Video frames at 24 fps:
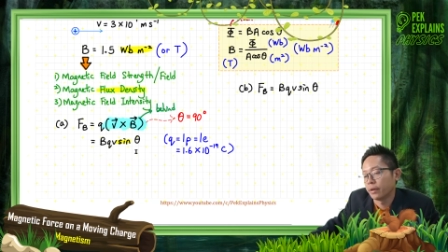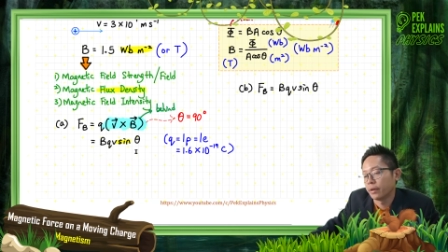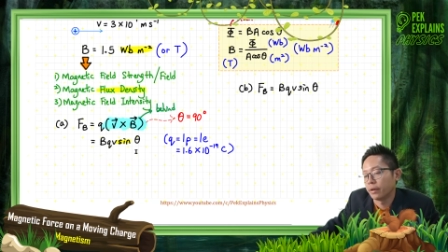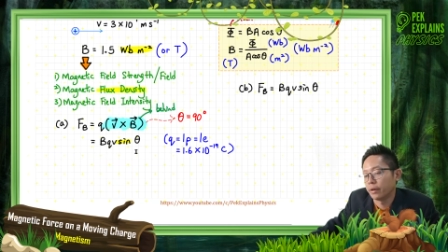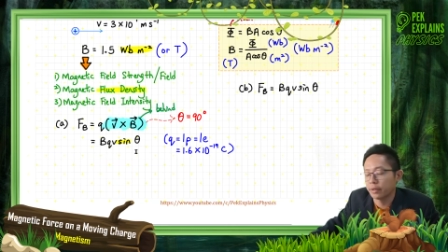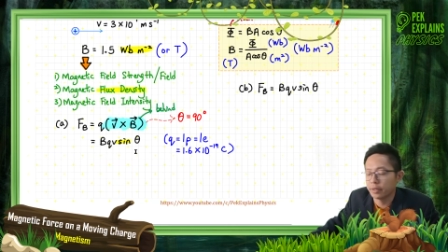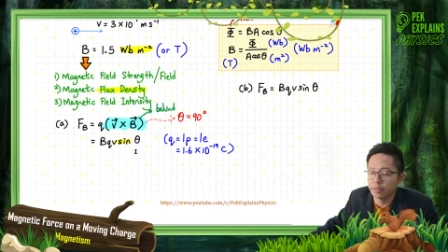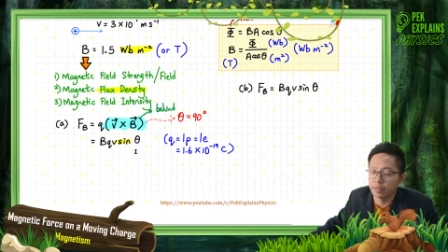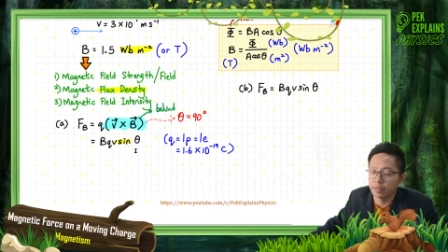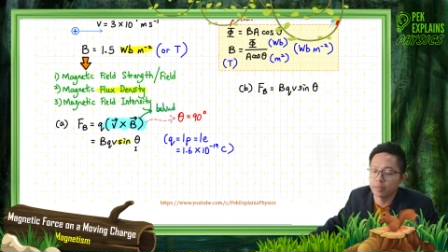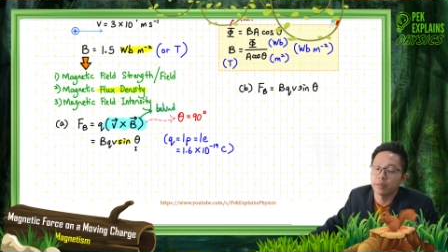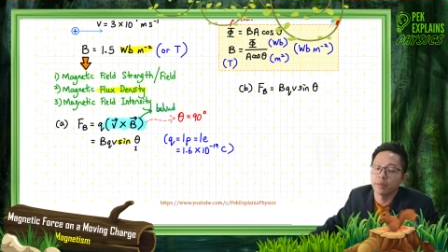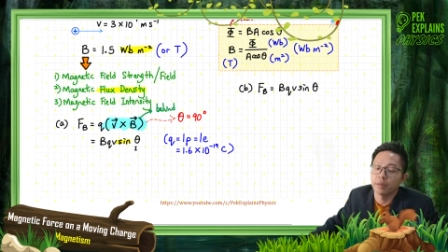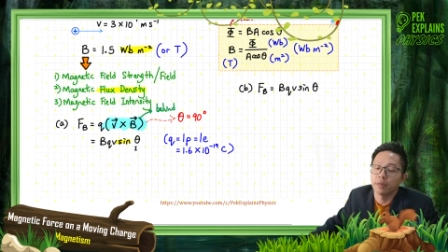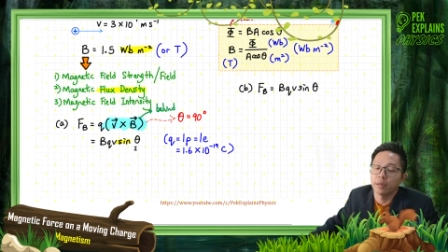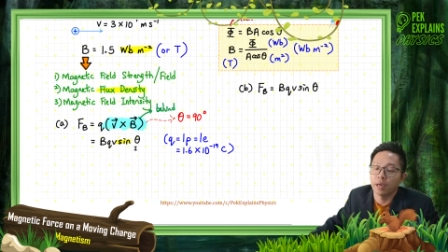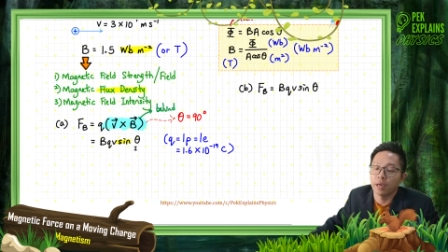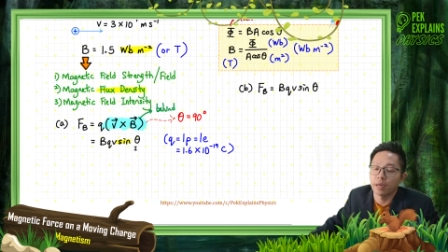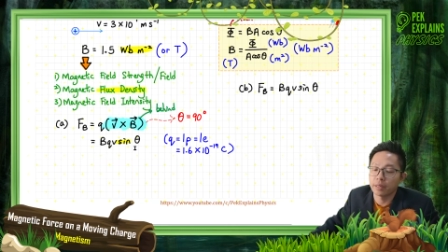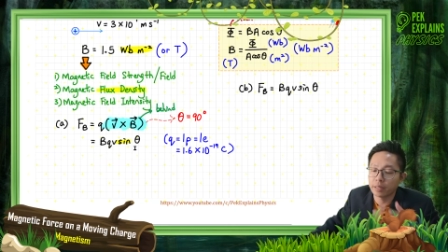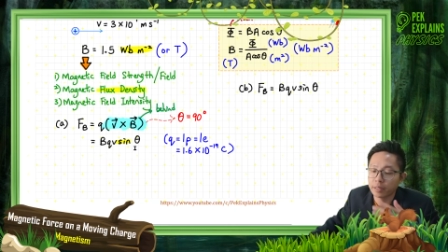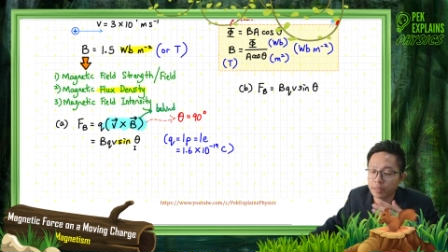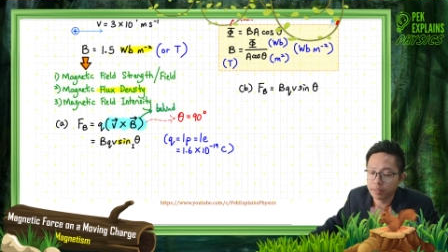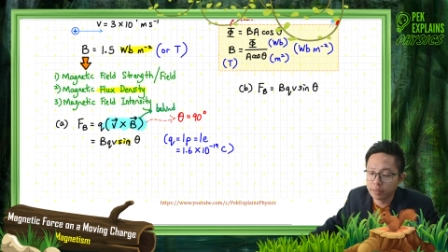Okay,
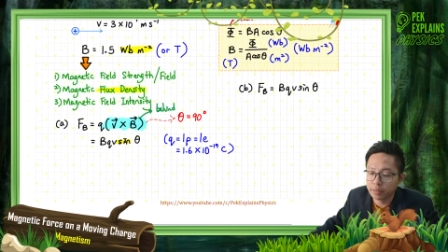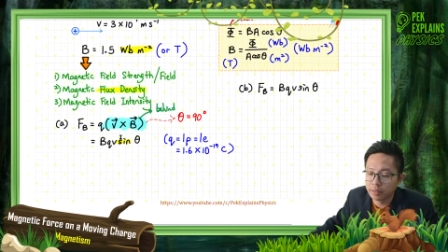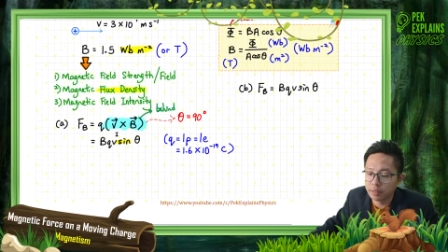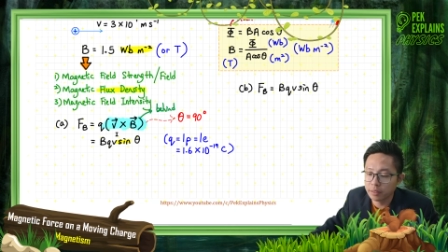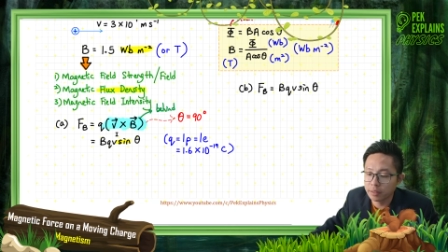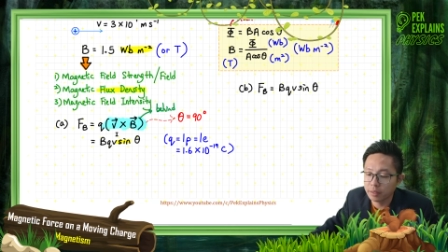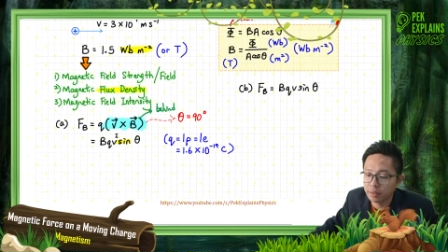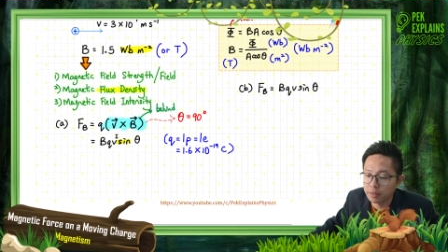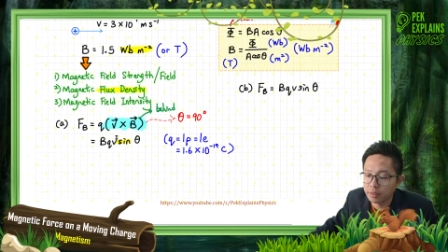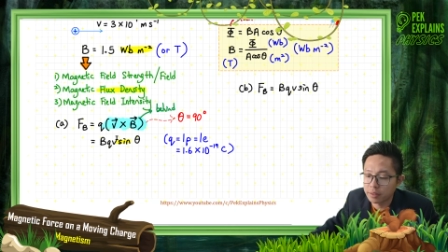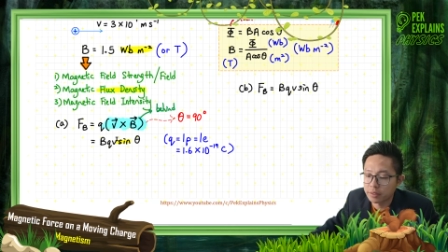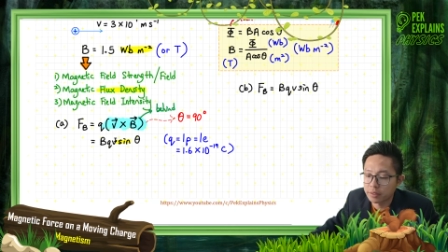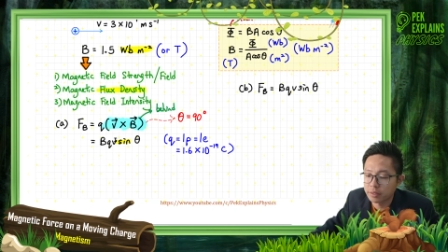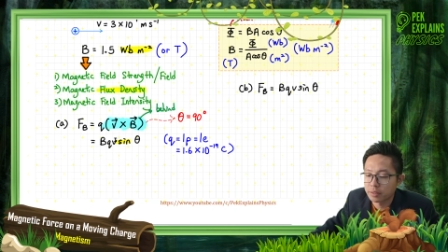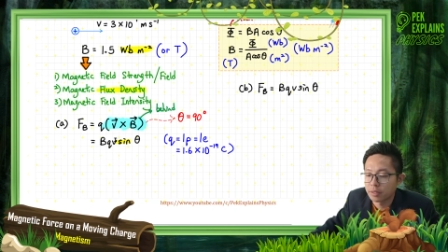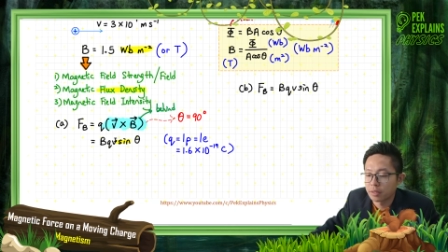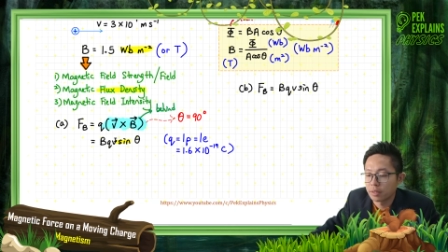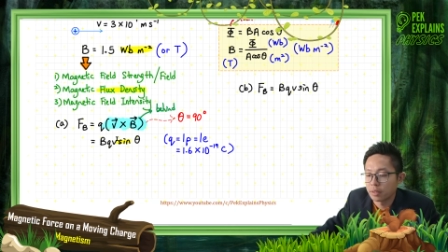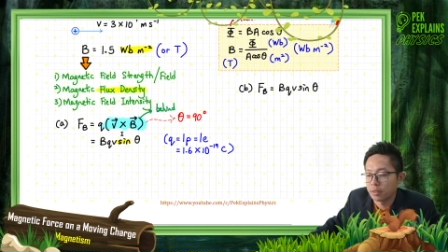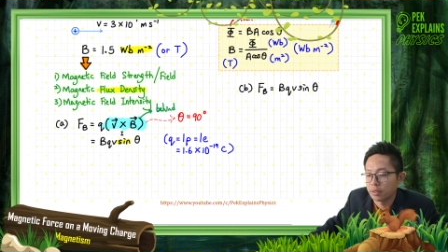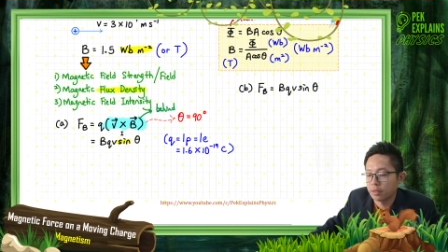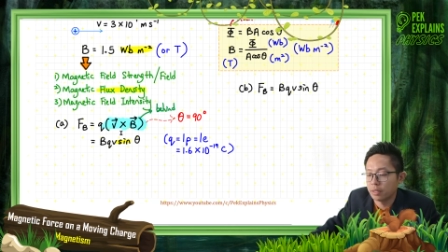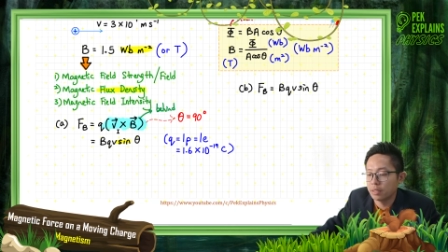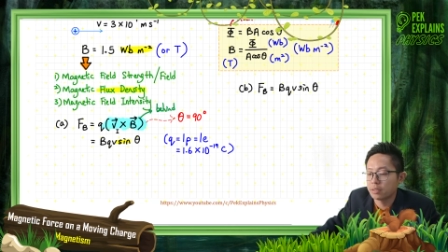another thing is
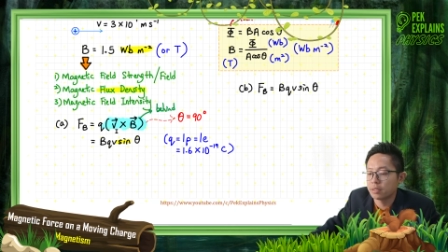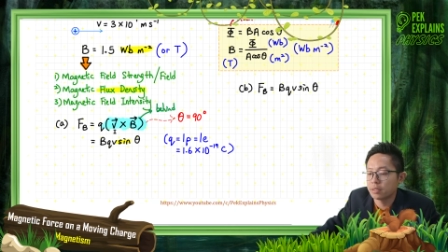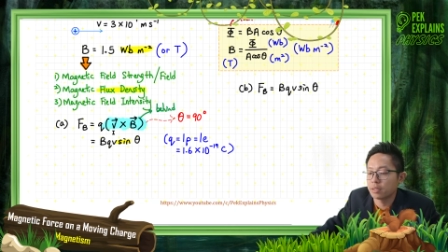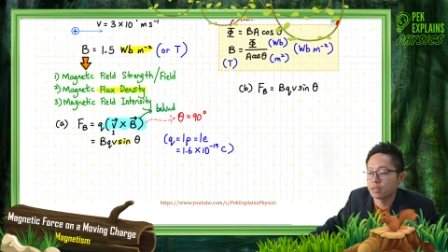this